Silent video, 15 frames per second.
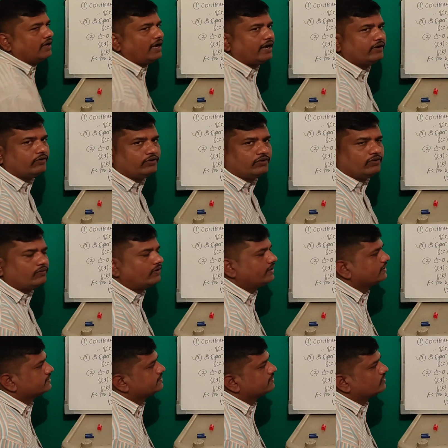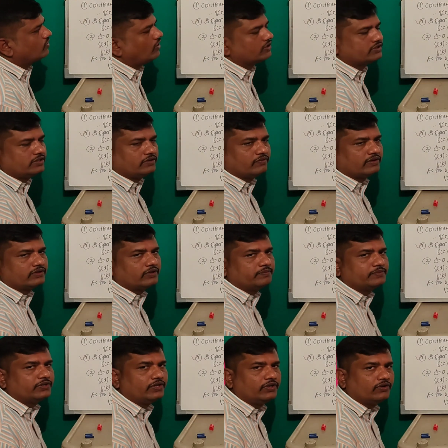And do you know what is cos inverse
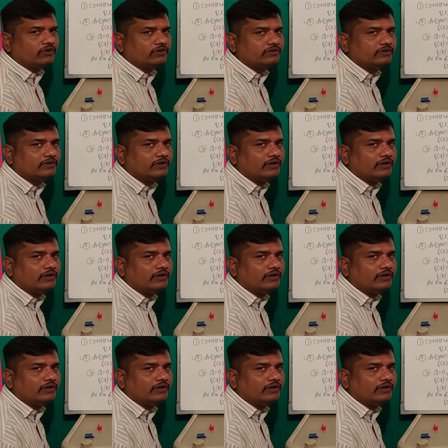of 0?